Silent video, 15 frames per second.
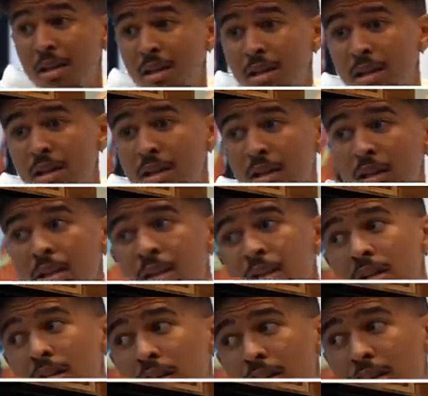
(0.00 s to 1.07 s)

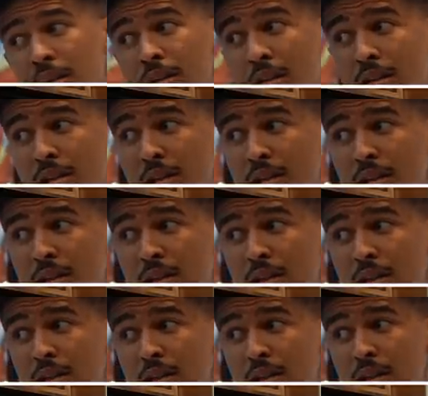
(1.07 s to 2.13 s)

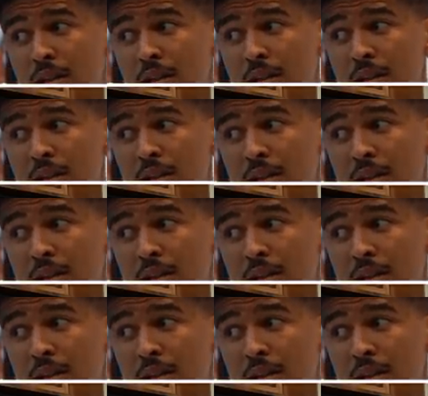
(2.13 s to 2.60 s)
Nothing is said.